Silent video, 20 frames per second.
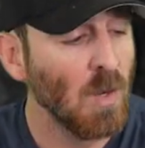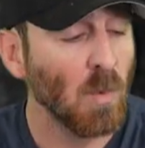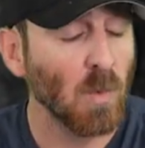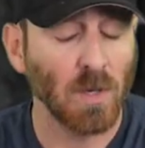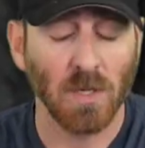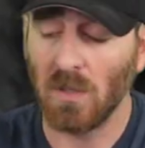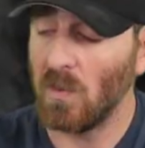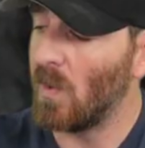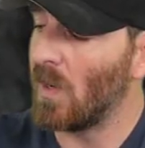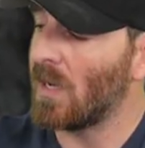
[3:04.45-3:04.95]

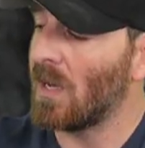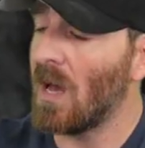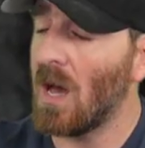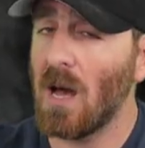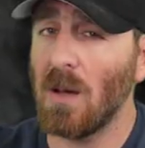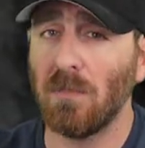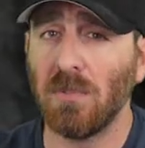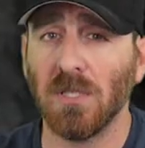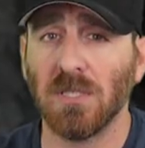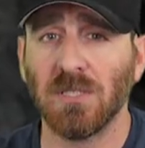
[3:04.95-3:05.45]
We're going to
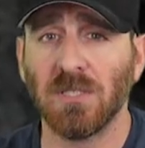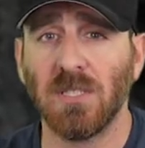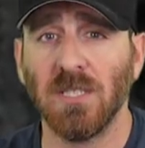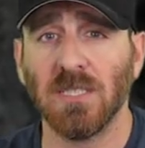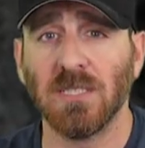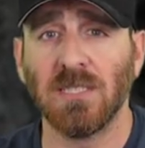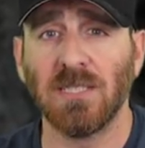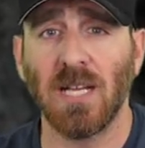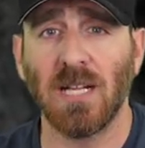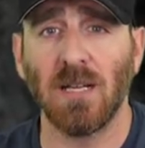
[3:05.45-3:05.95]
accomplish
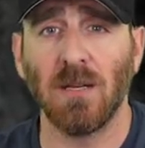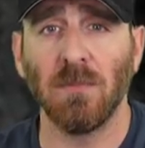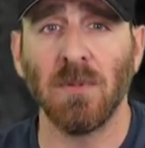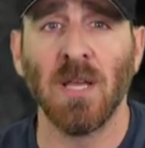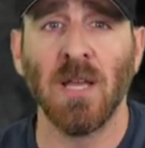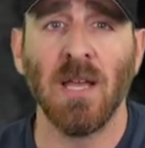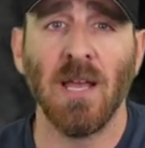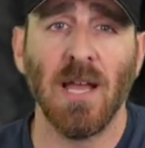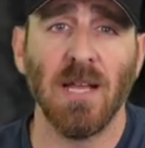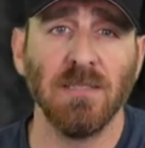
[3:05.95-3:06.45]
this setup
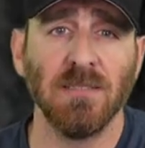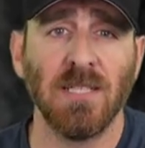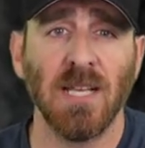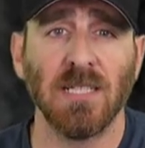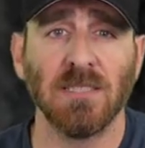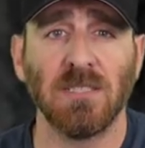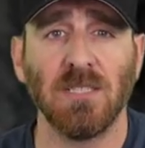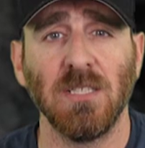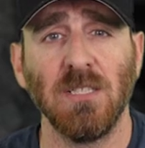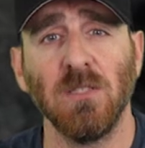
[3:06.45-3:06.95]
and
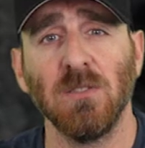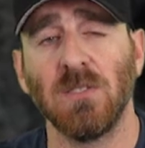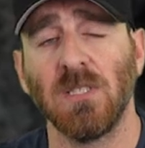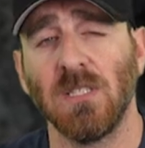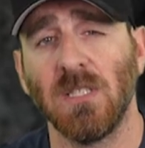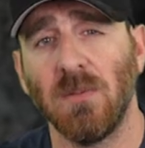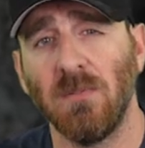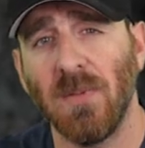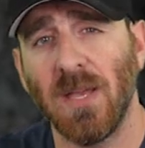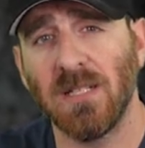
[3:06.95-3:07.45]
testing
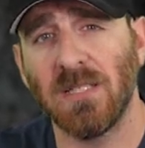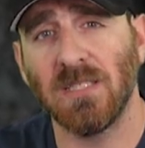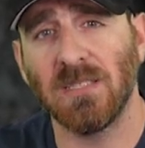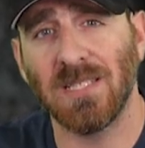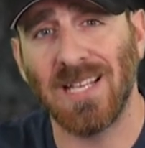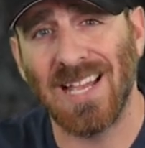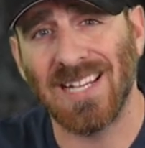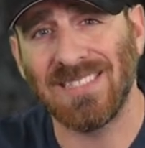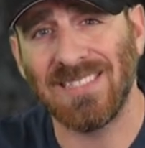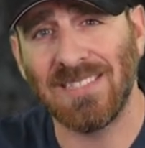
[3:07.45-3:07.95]
using the
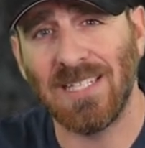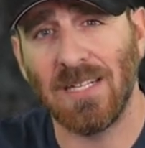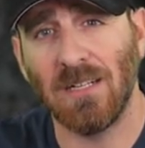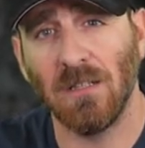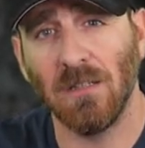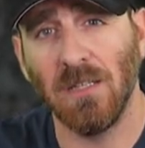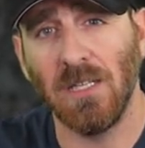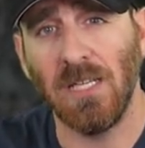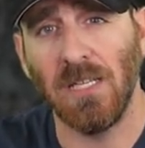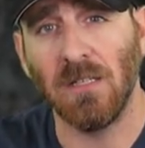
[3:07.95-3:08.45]
Mantis X10
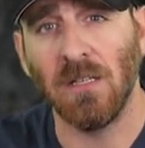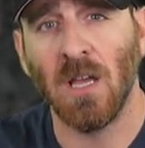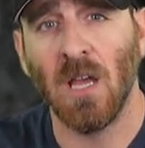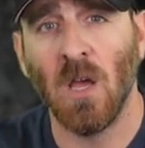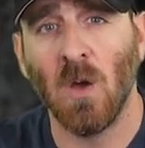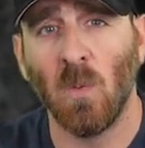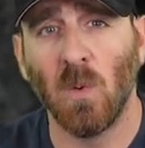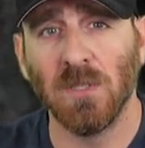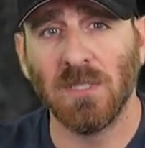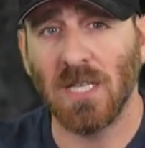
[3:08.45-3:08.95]
Elite,
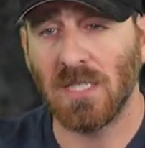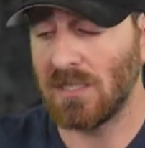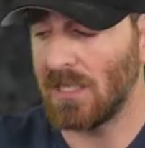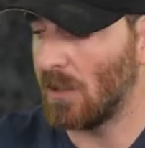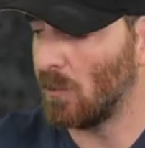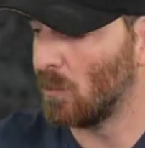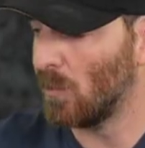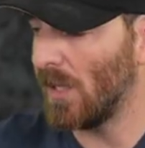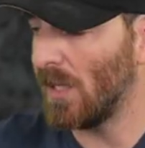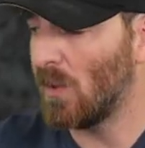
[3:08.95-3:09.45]
which has
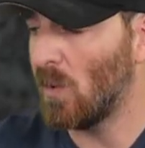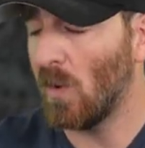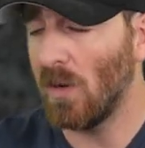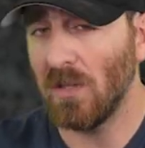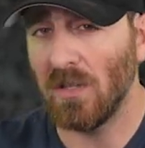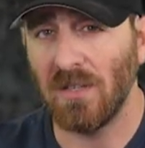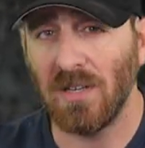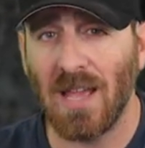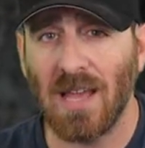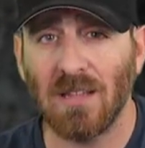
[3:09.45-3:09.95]
a
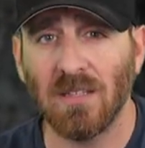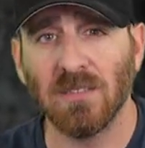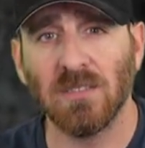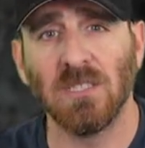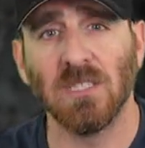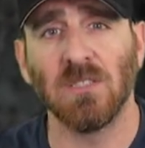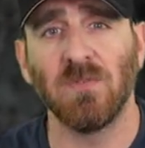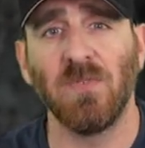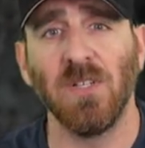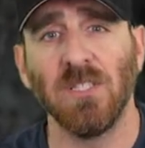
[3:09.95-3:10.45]
recoil
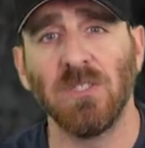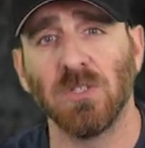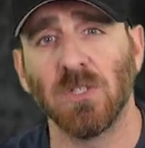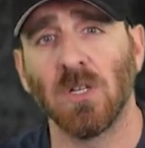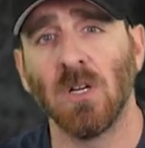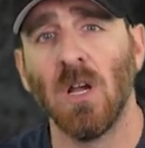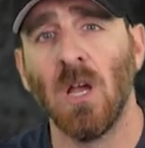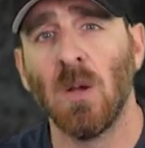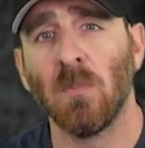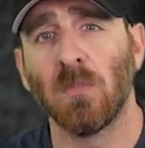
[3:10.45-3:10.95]
analysis
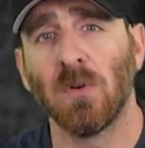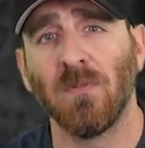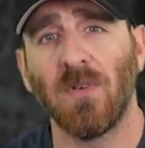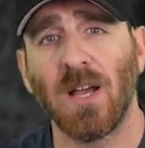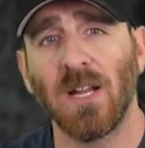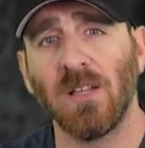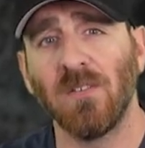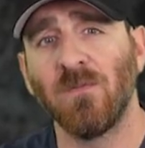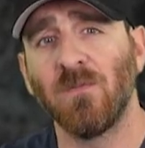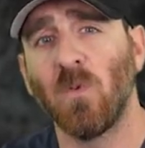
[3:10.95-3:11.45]
feature
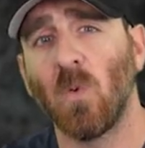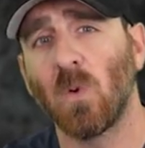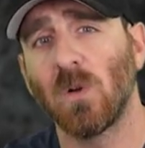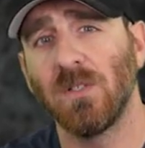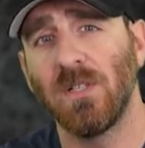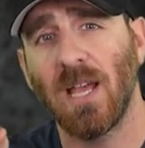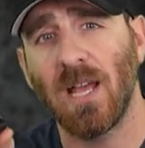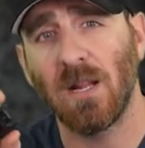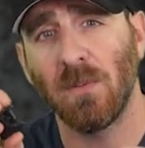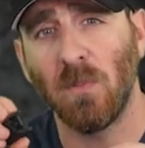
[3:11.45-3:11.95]
providing four
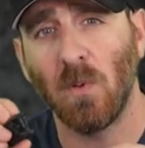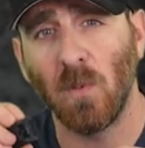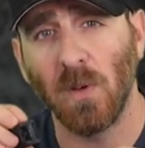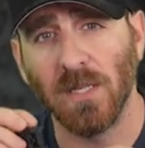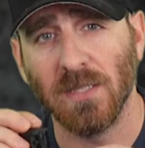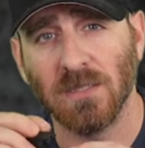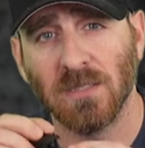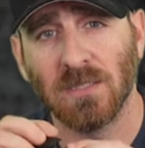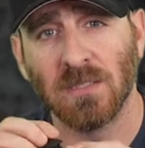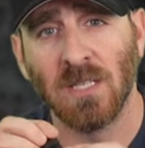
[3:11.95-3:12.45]
data
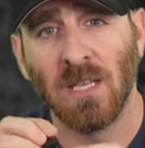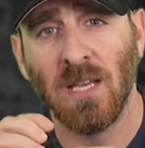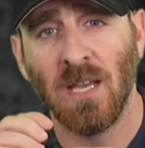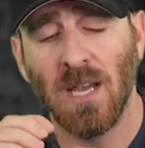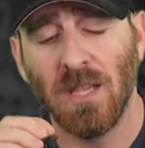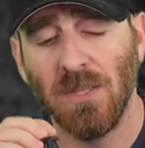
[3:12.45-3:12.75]
points.